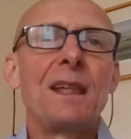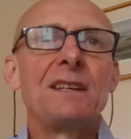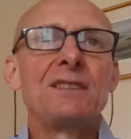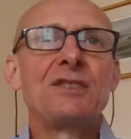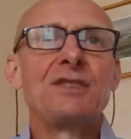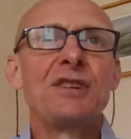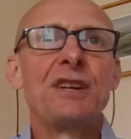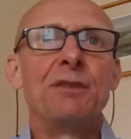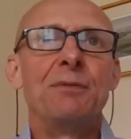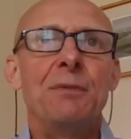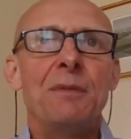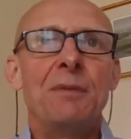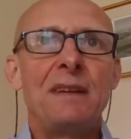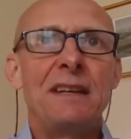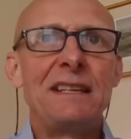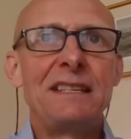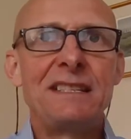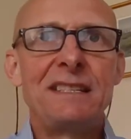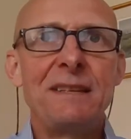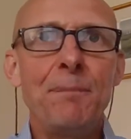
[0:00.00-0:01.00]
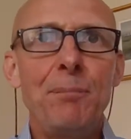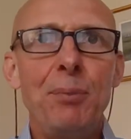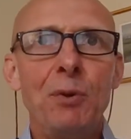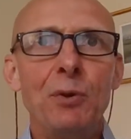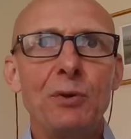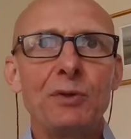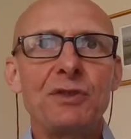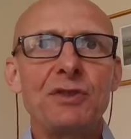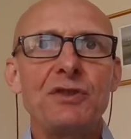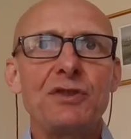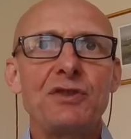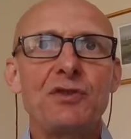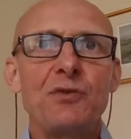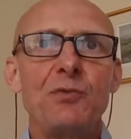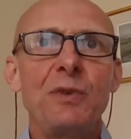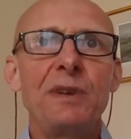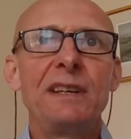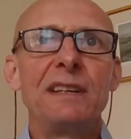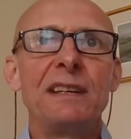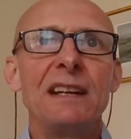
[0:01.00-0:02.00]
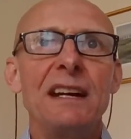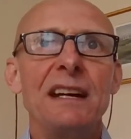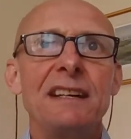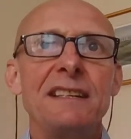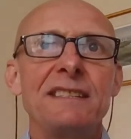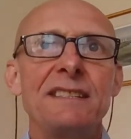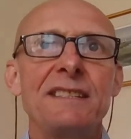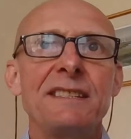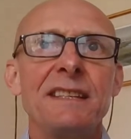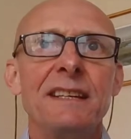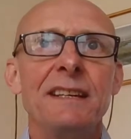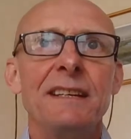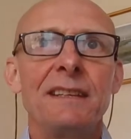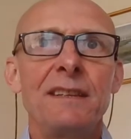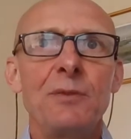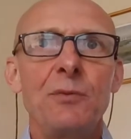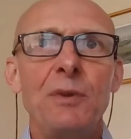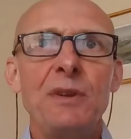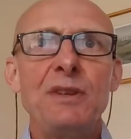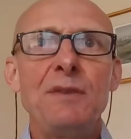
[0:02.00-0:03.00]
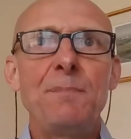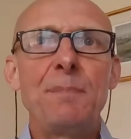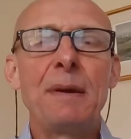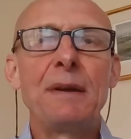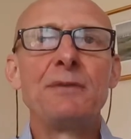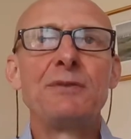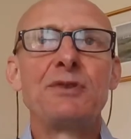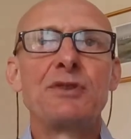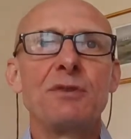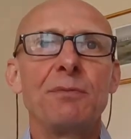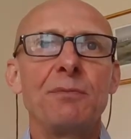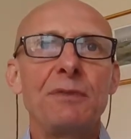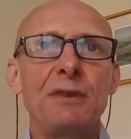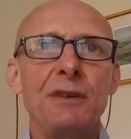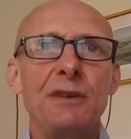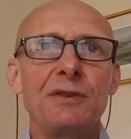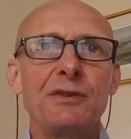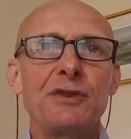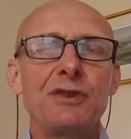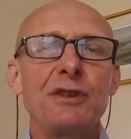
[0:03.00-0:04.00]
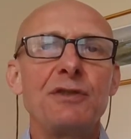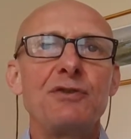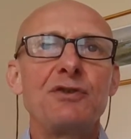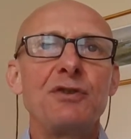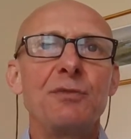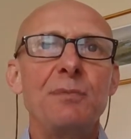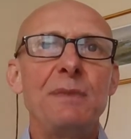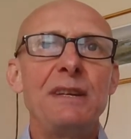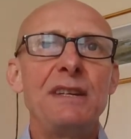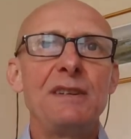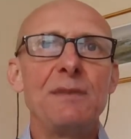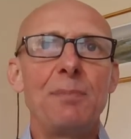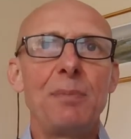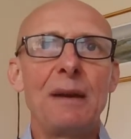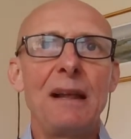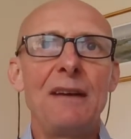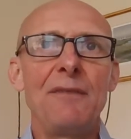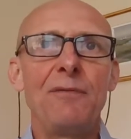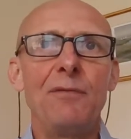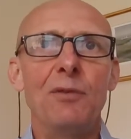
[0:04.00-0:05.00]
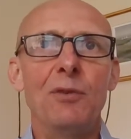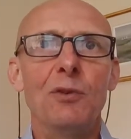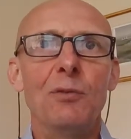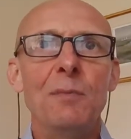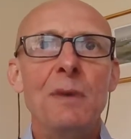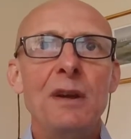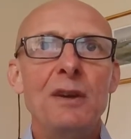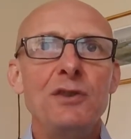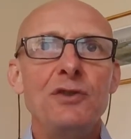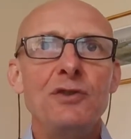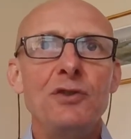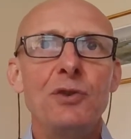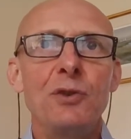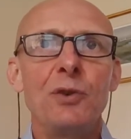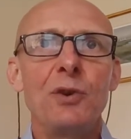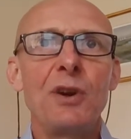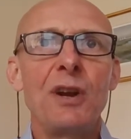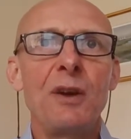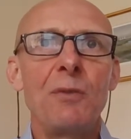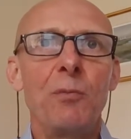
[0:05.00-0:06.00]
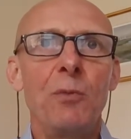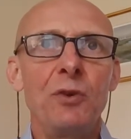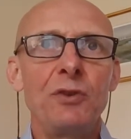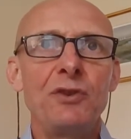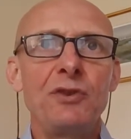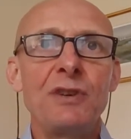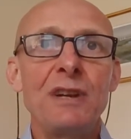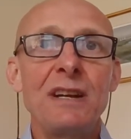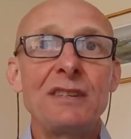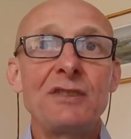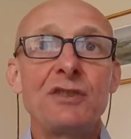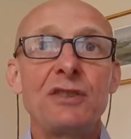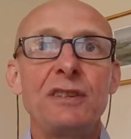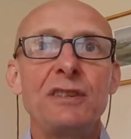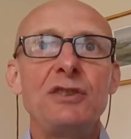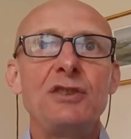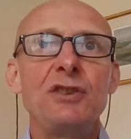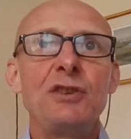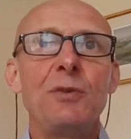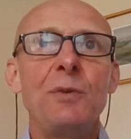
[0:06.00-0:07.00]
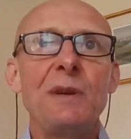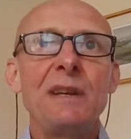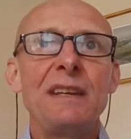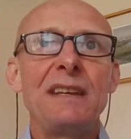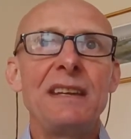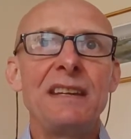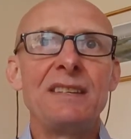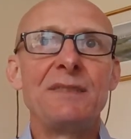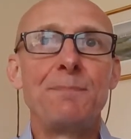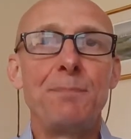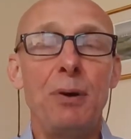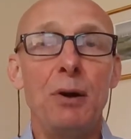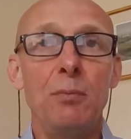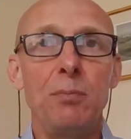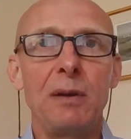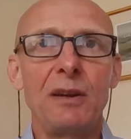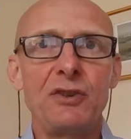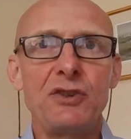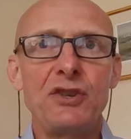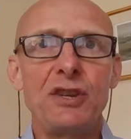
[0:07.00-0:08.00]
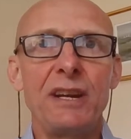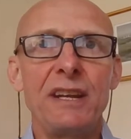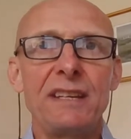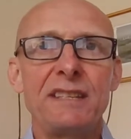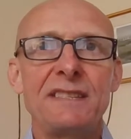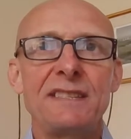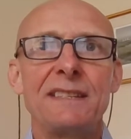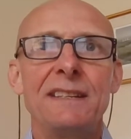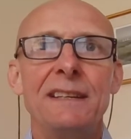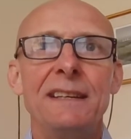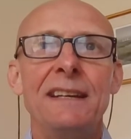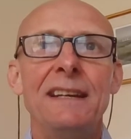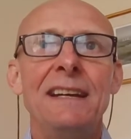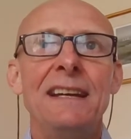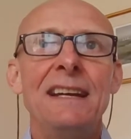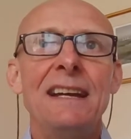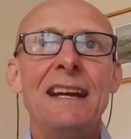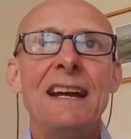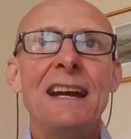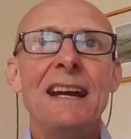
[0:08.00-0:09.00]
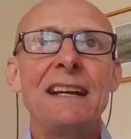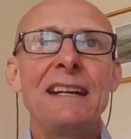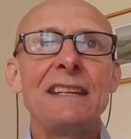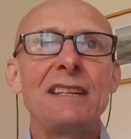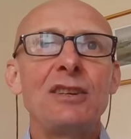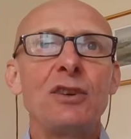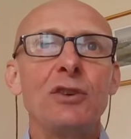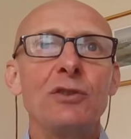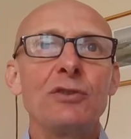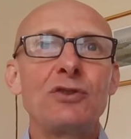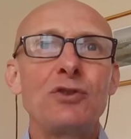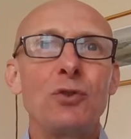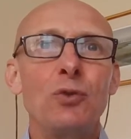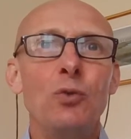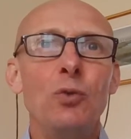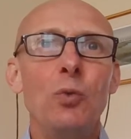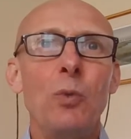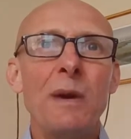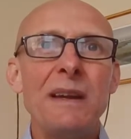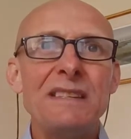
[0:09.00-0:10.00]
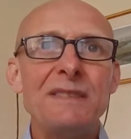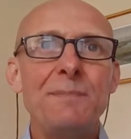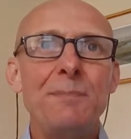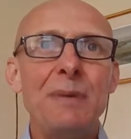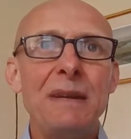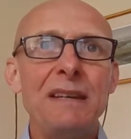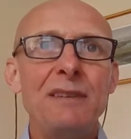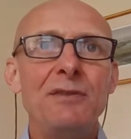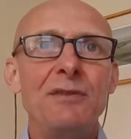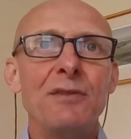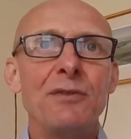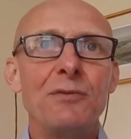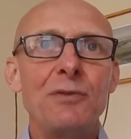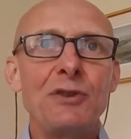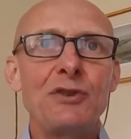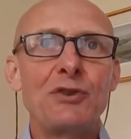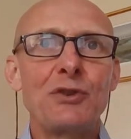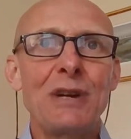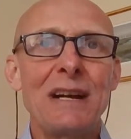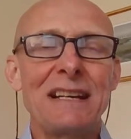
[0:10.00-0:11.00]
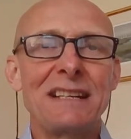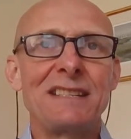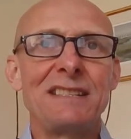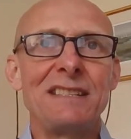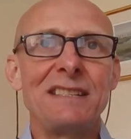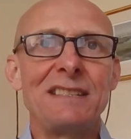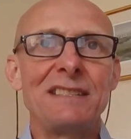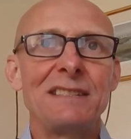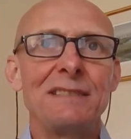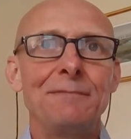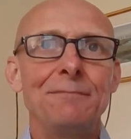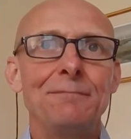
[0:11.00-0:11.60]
So it's important to realize that when you post something on social media platform, what you're actually doing is publishing it, and it can't always be retracted.